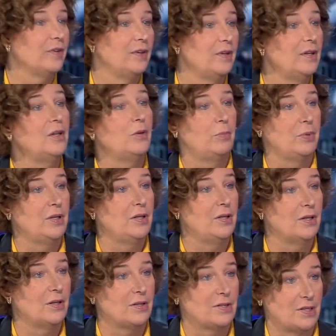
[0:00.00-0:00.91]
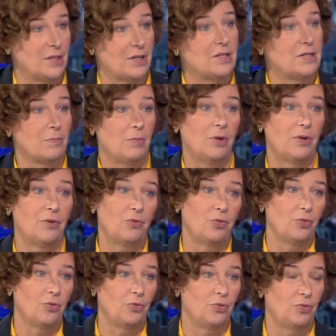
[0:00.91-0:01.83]
indeed be sensible
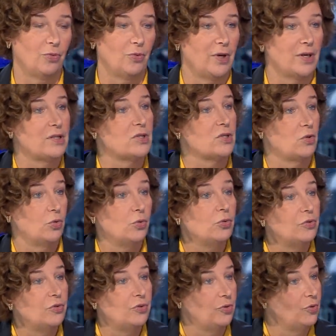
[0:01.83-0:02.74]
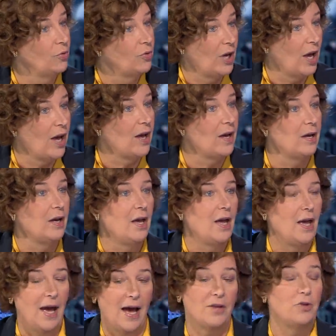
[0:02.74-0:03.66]
to exclude the UK.
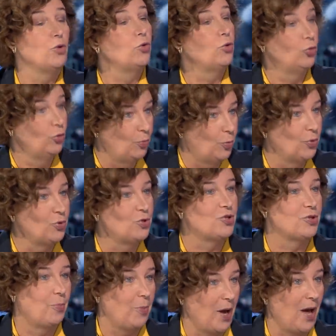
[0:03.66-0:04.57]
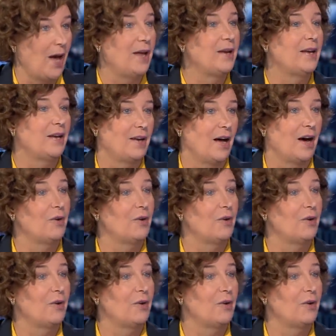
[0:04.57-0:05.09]
And you could put Japan and